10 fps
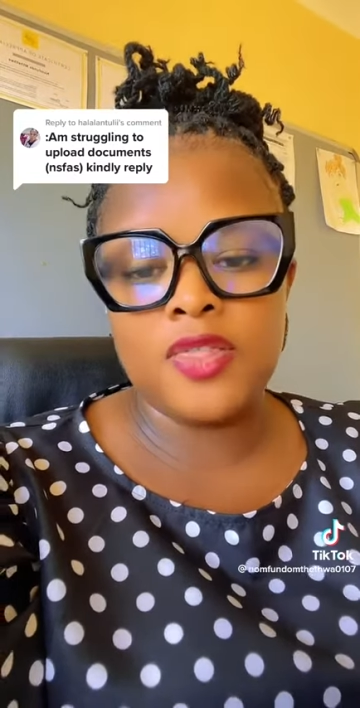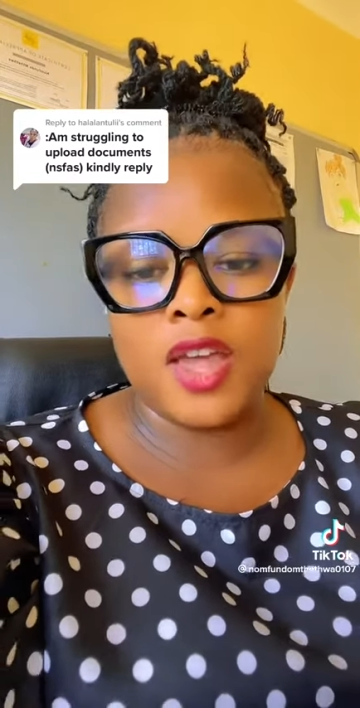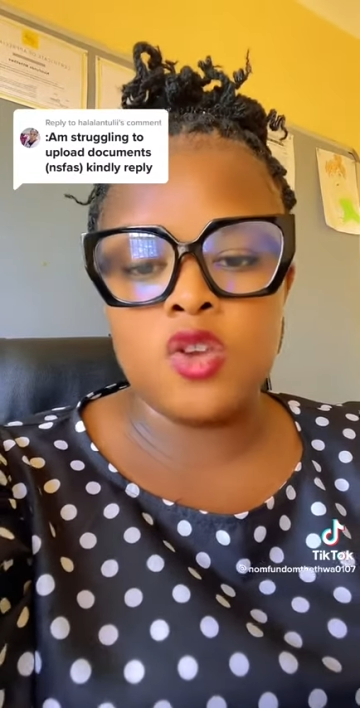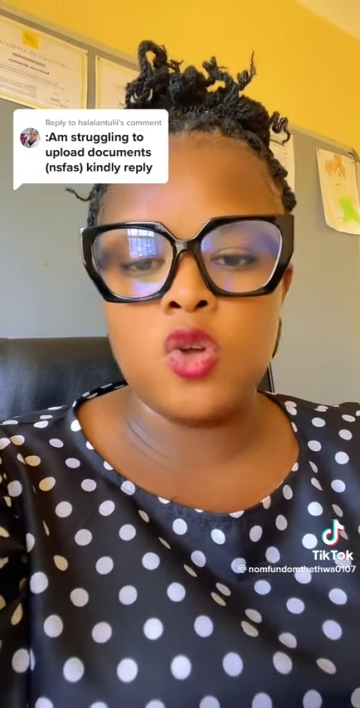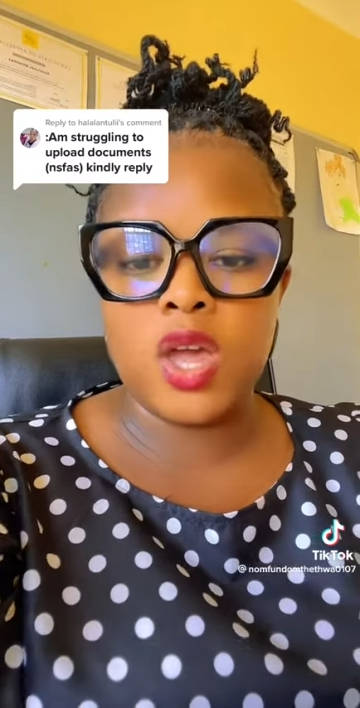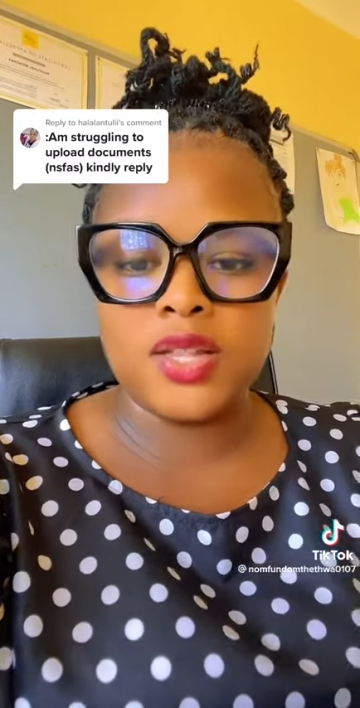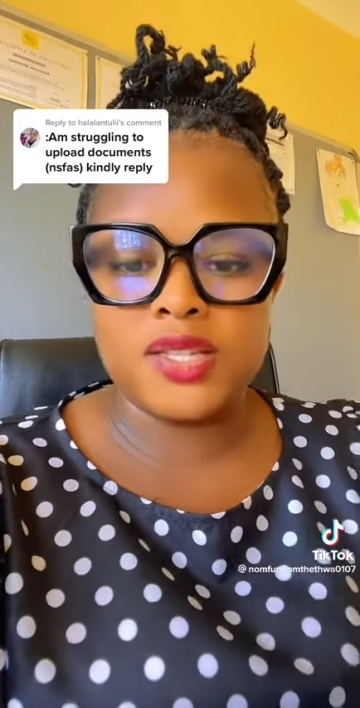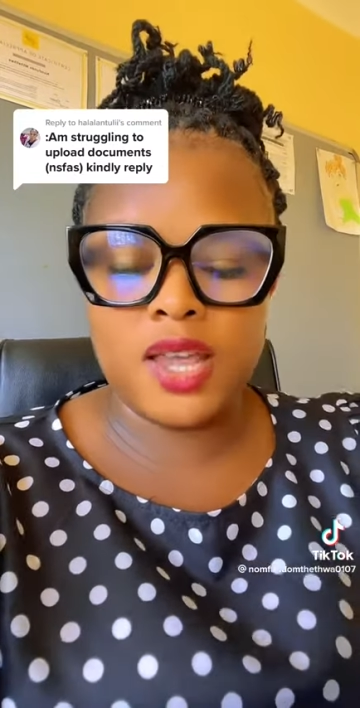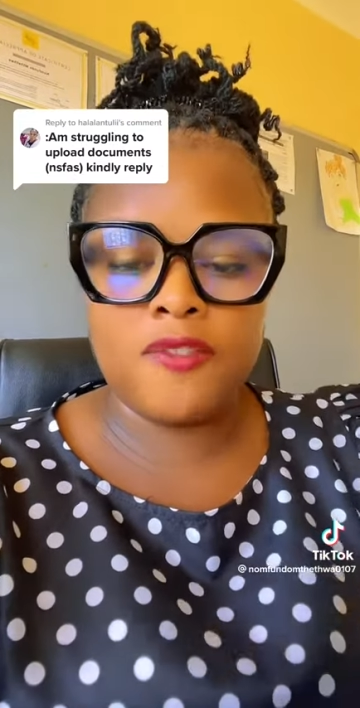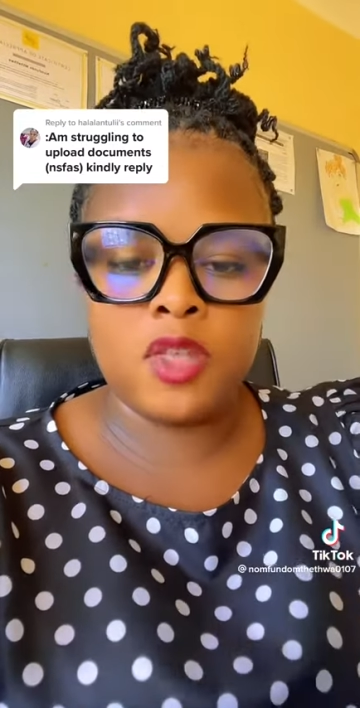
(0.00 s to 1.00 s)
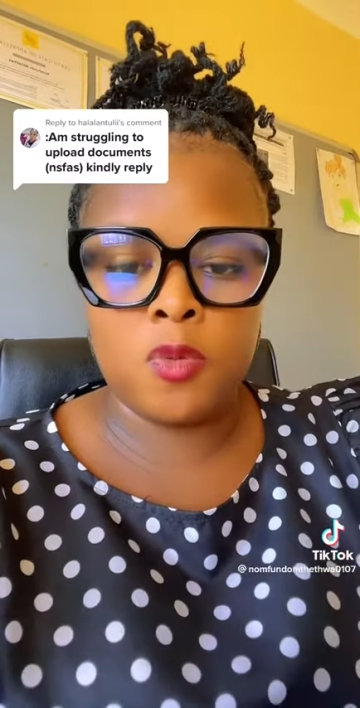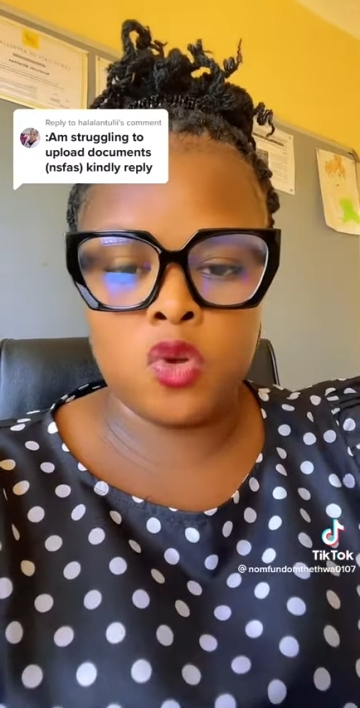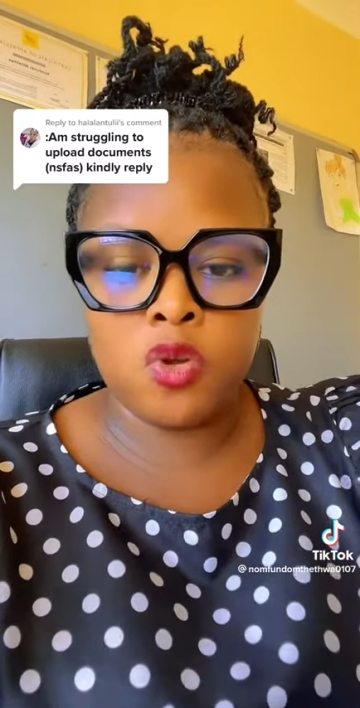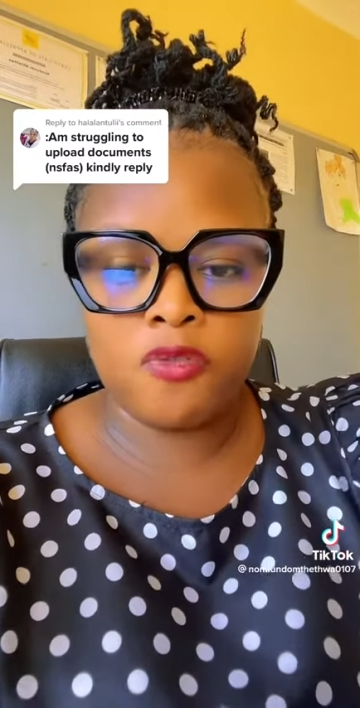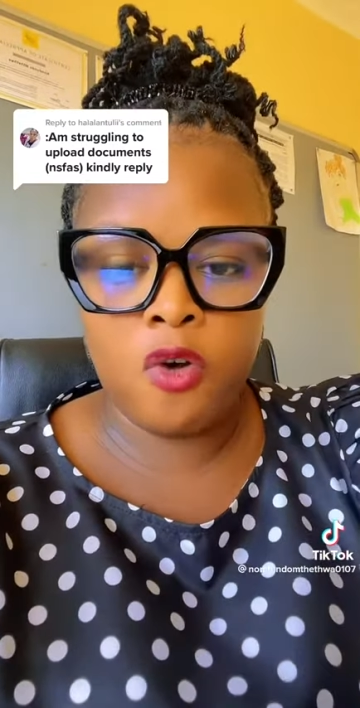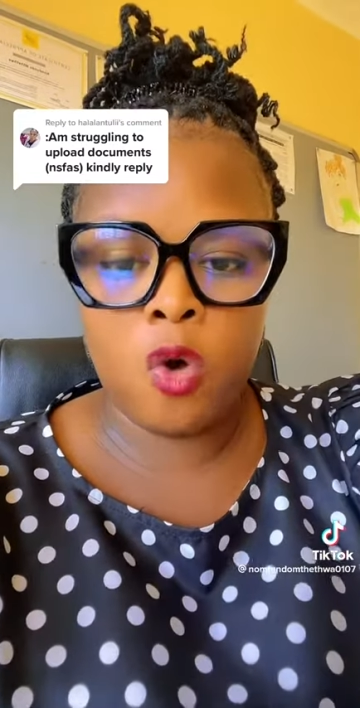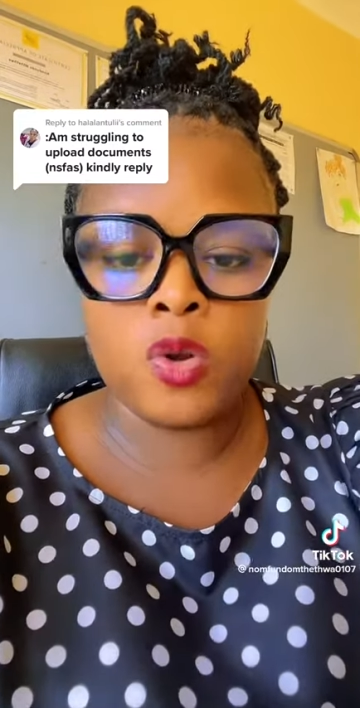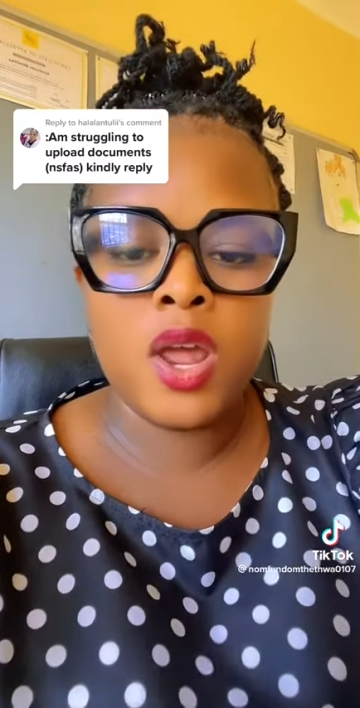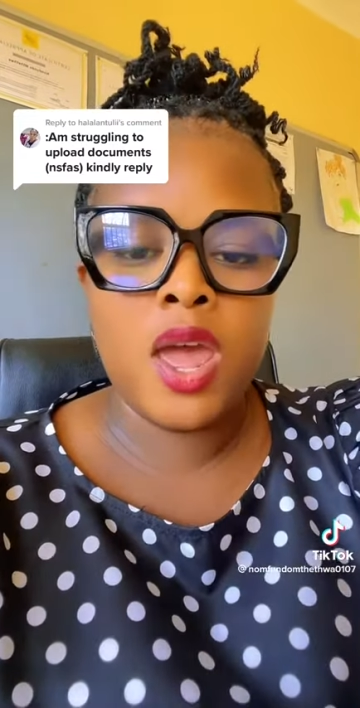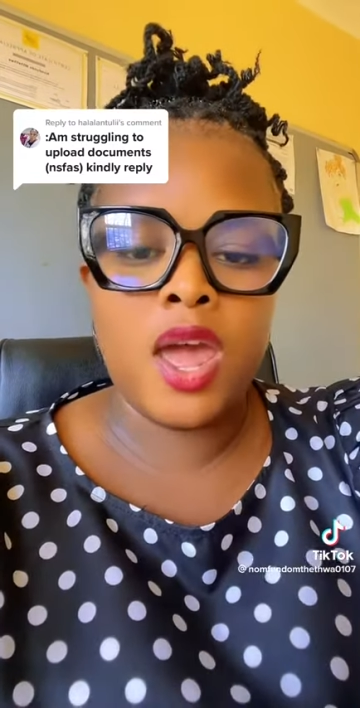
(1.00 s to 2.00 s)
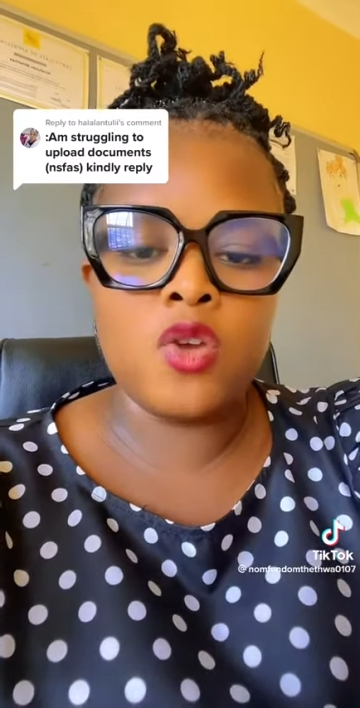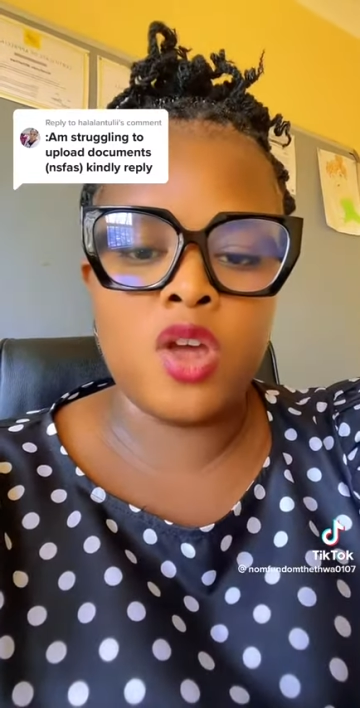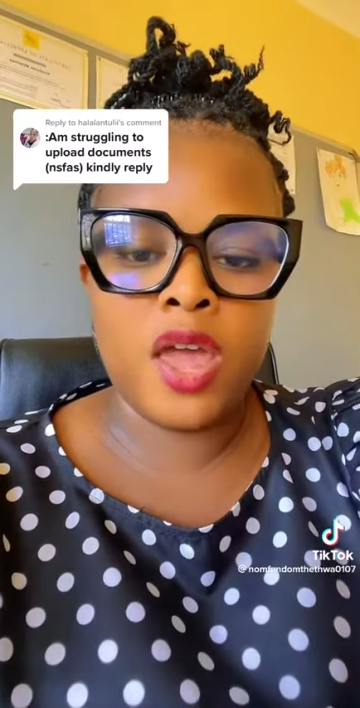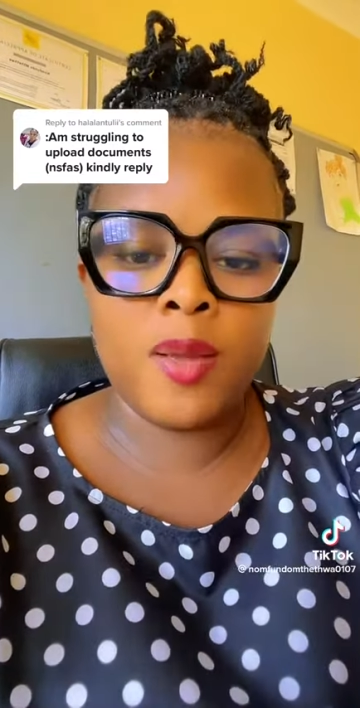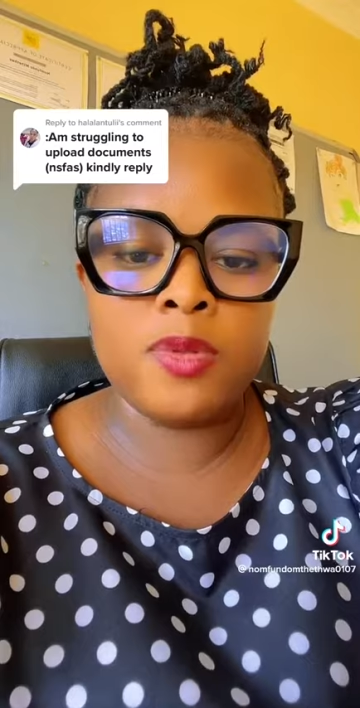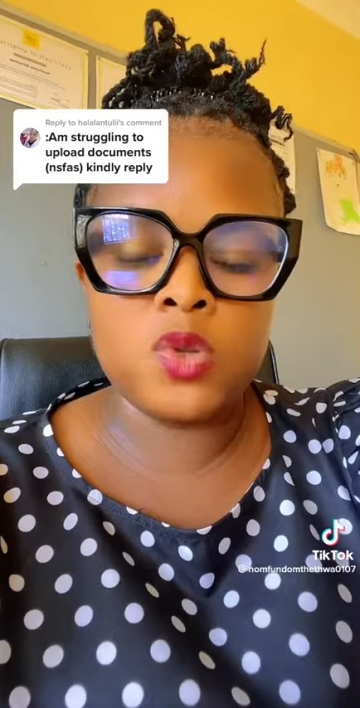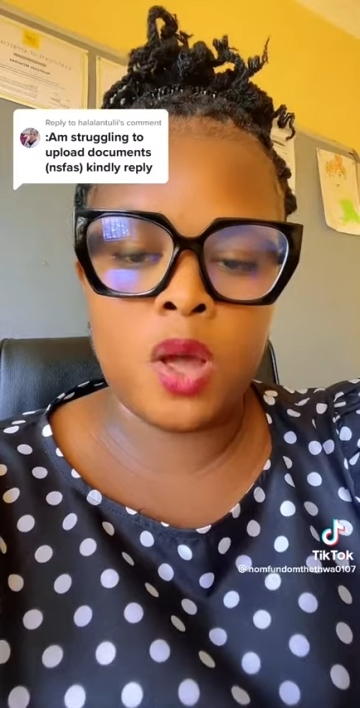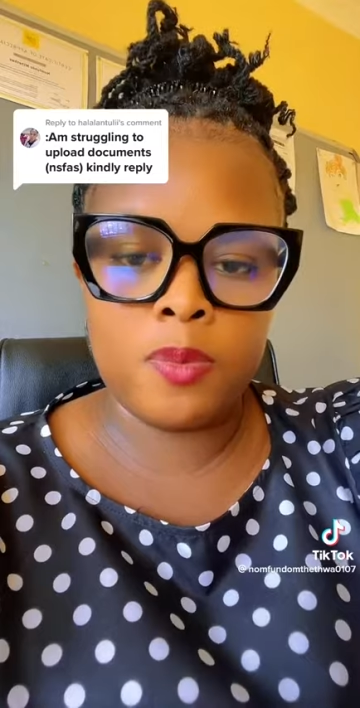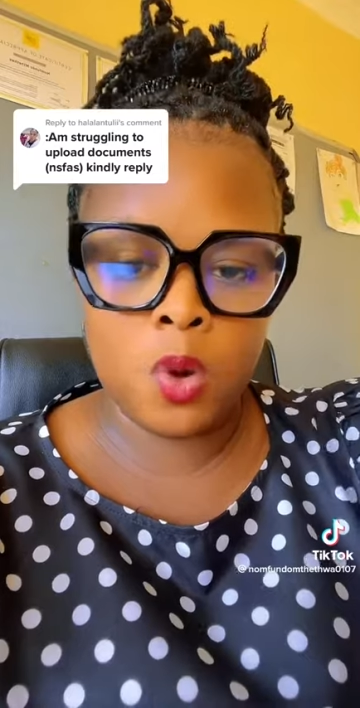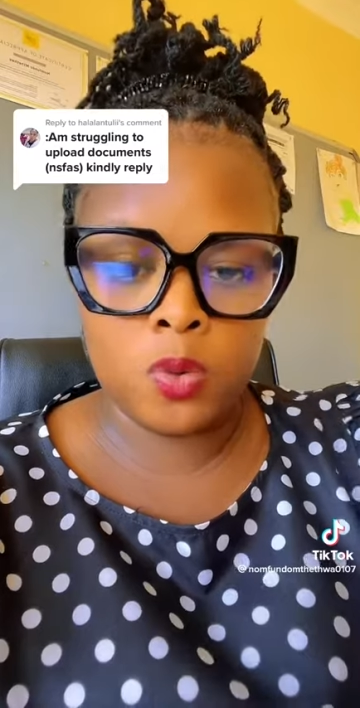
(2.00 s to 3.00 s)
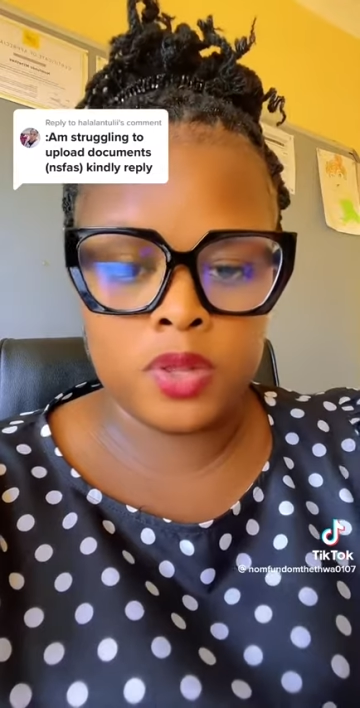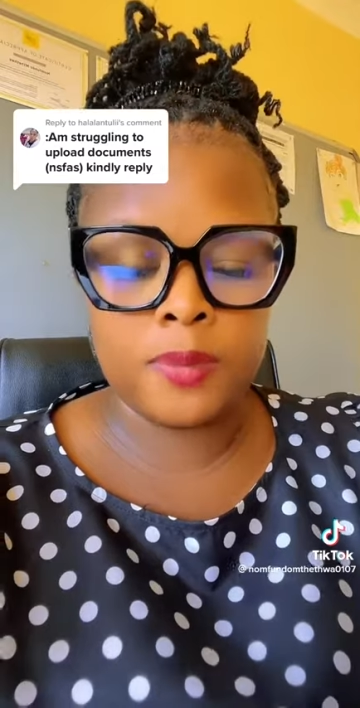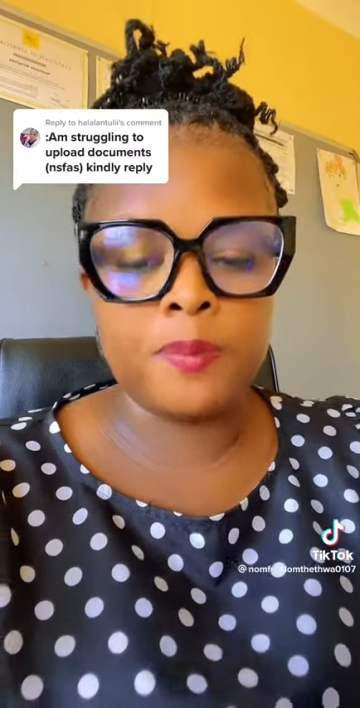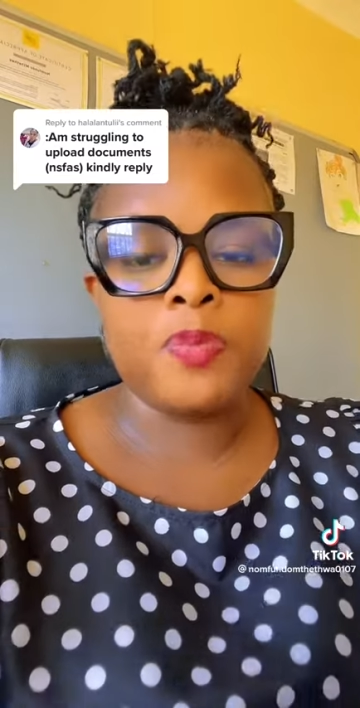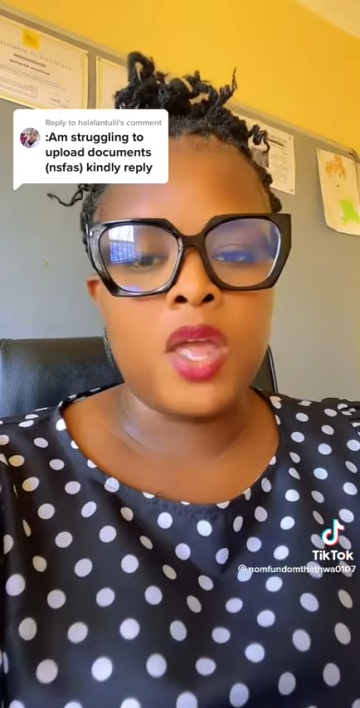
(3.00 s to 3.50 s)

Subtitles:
Then you can save them on your phone and you're able to upload them.